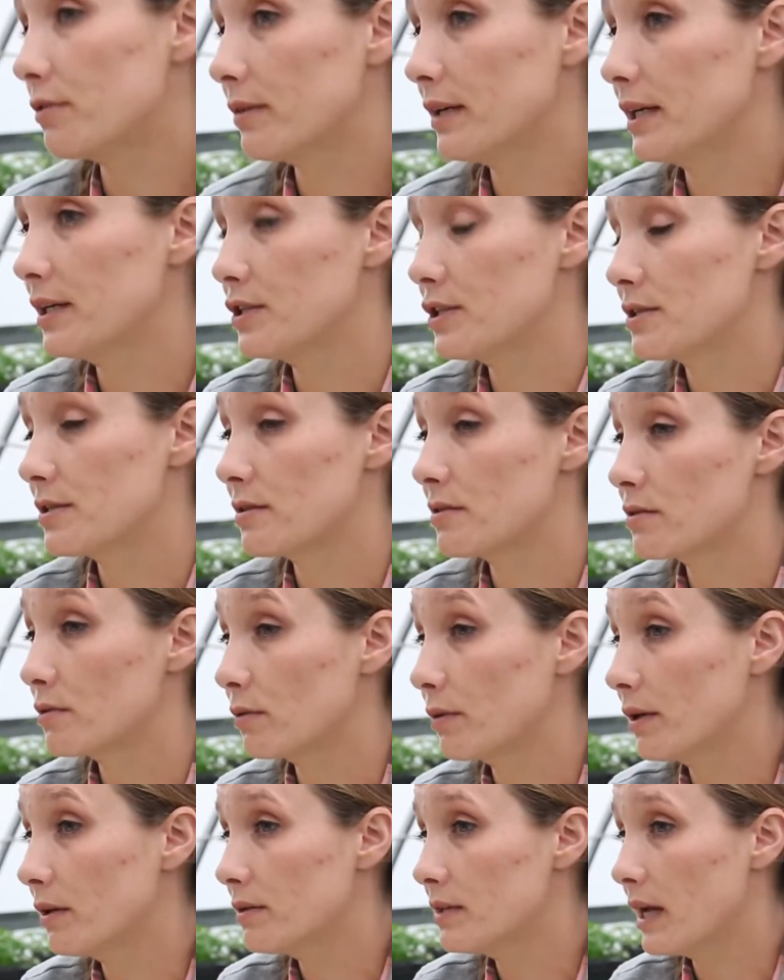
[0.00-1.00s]
inches of
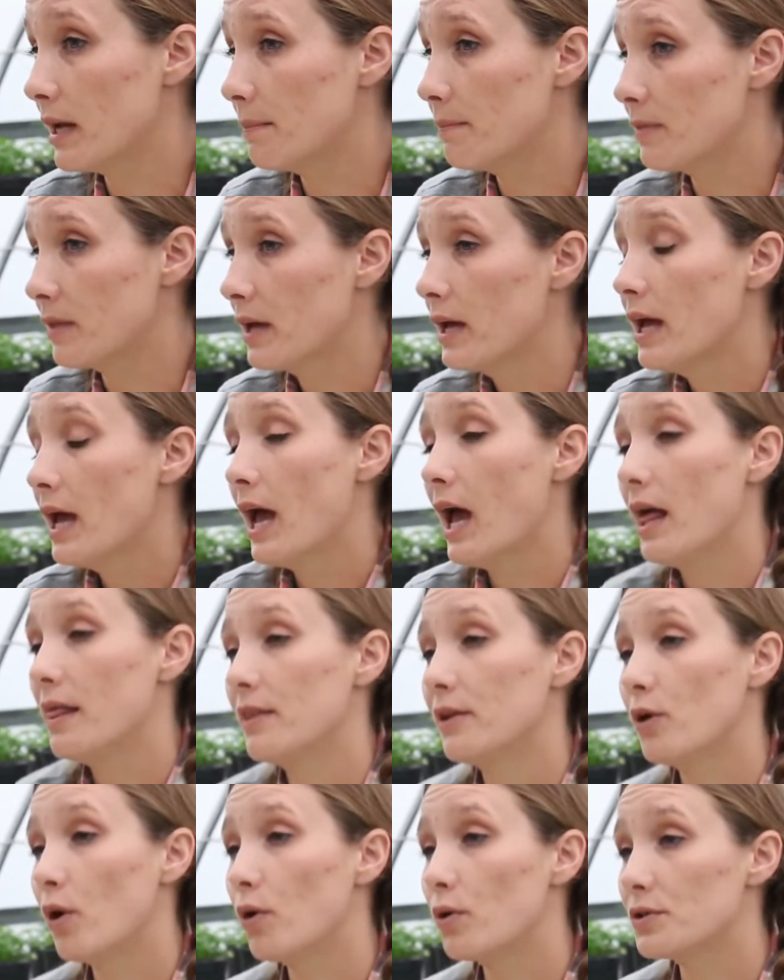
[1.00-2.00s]
soil depth and then
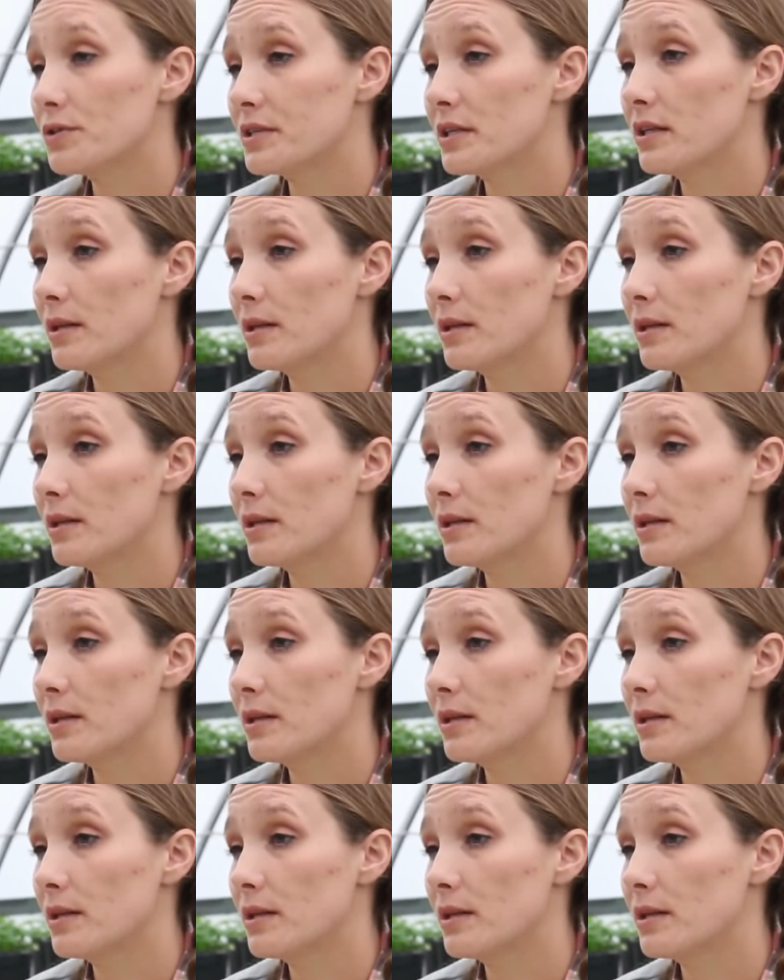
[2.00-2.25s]
holes in the